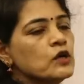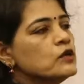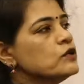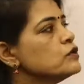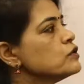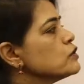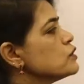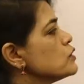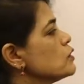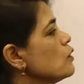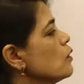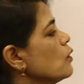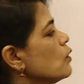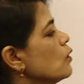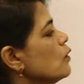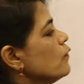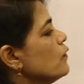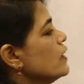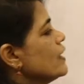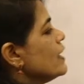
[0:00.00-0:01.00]

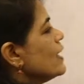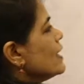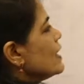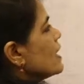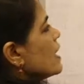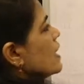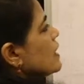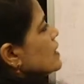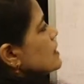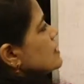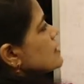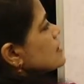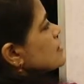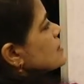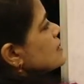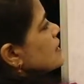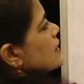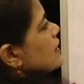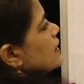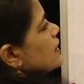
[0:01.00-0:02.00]
So we can
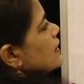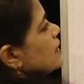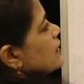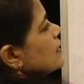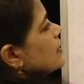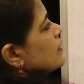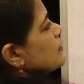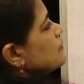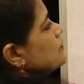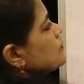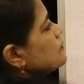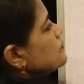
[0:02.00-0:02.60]
consider